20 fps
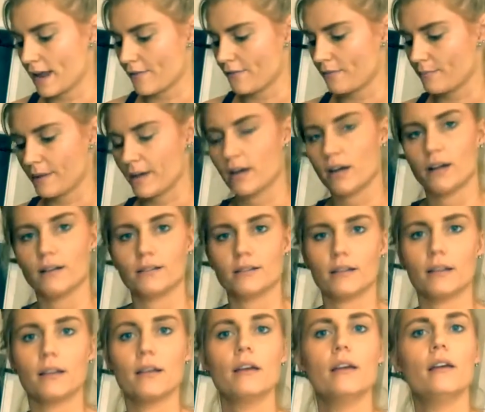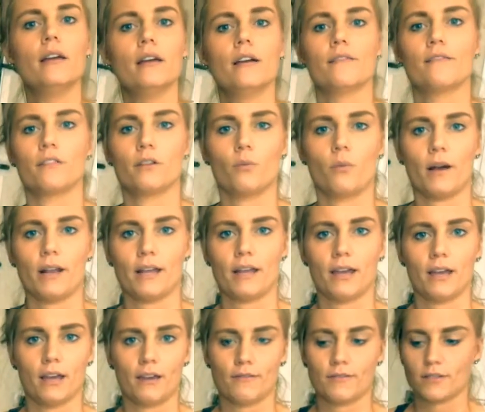it from my cousin for a
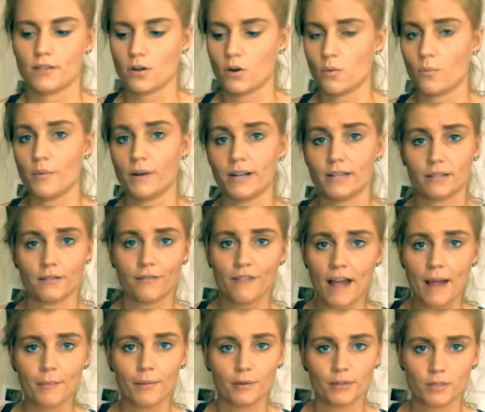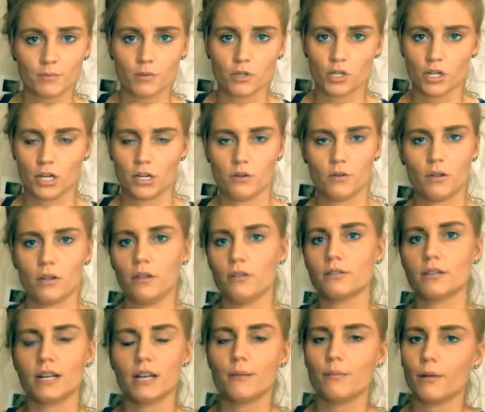wedding gift. So, but it's a fabulous machine. You can
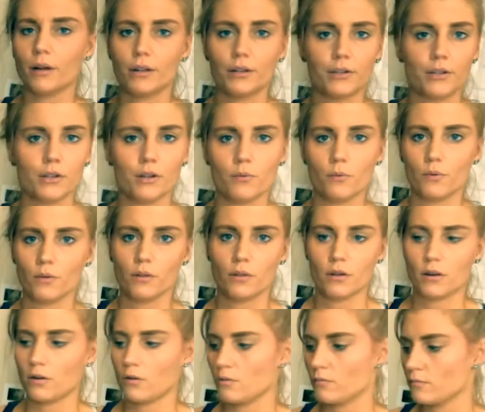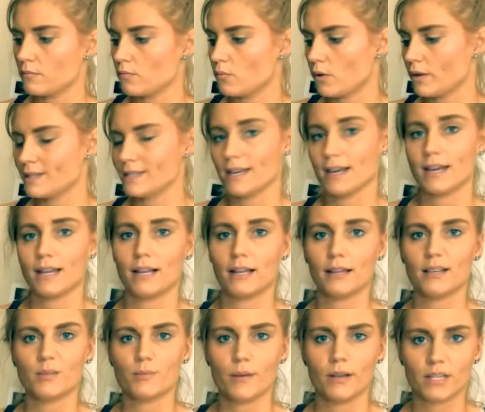use any blender, you know, ones that can at
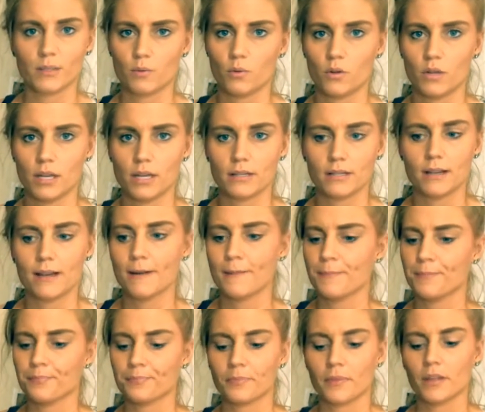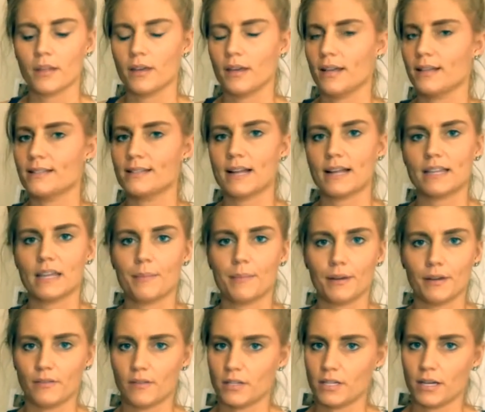least make smoothies. It's not that
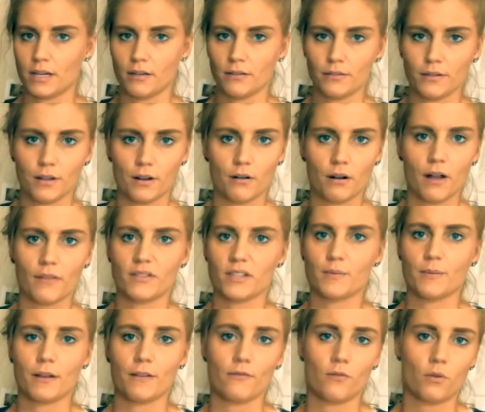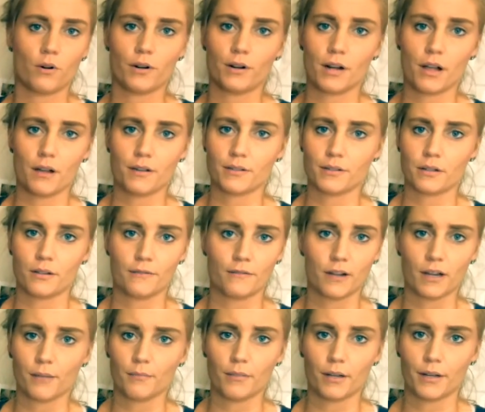big of a deal. You don't have to spend $400 on a
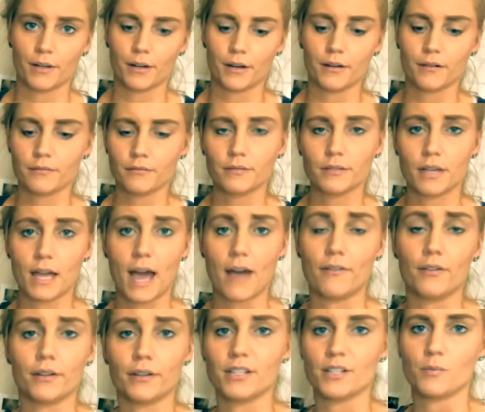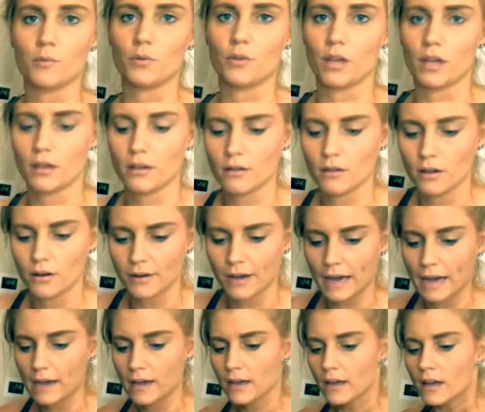fucking blender to have a good smoothie,
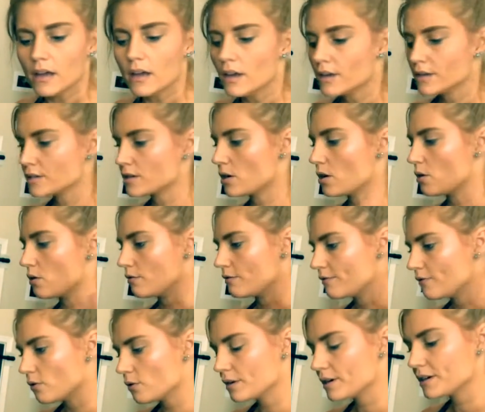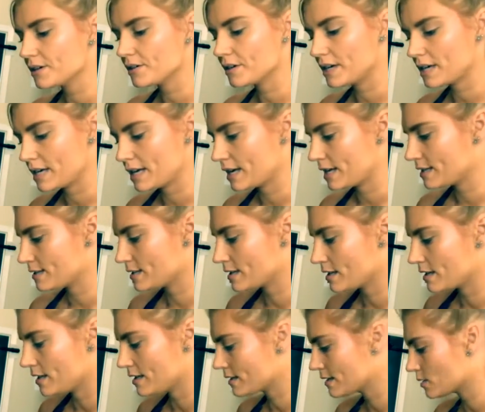okay? So, for
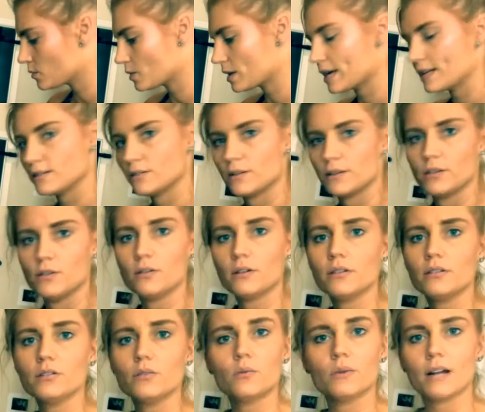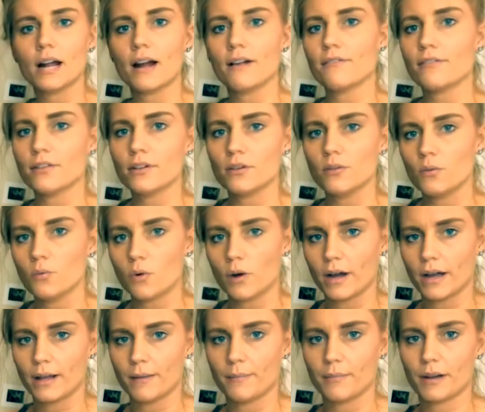ingredients, this is what I do. And you can do whatever you
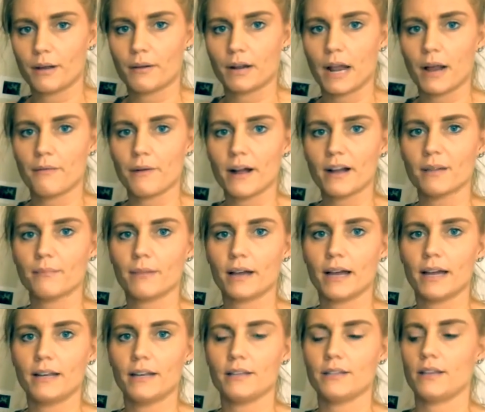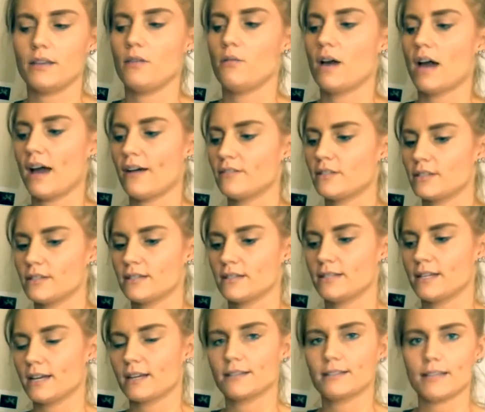want, but what I recommend is that you have to
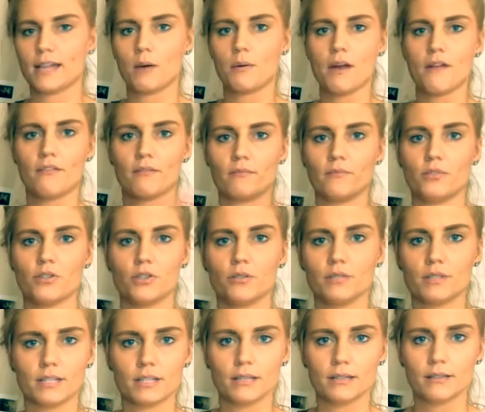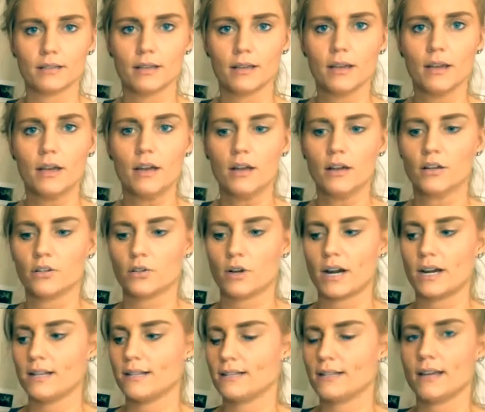stay away from juices.
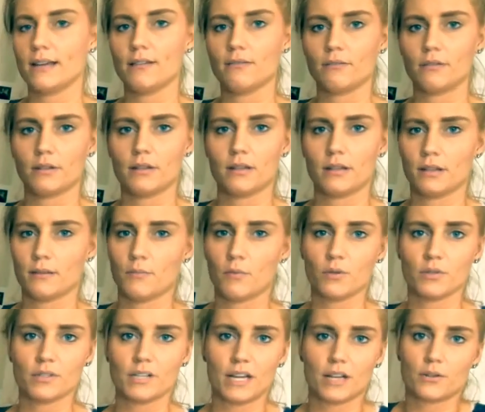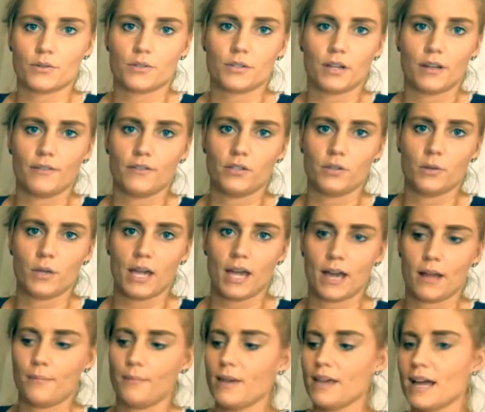Try to stay with the most natural stuff as you
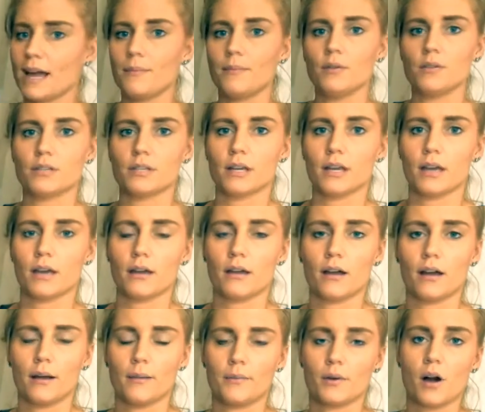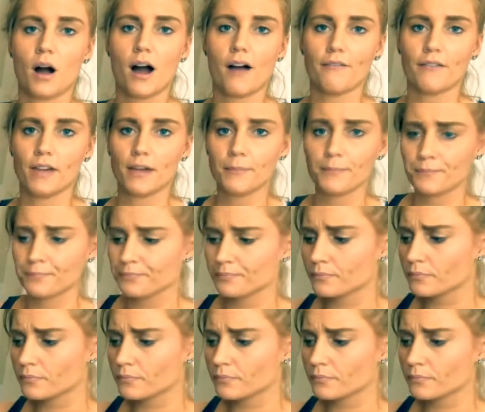can. Me, I'm using coffee.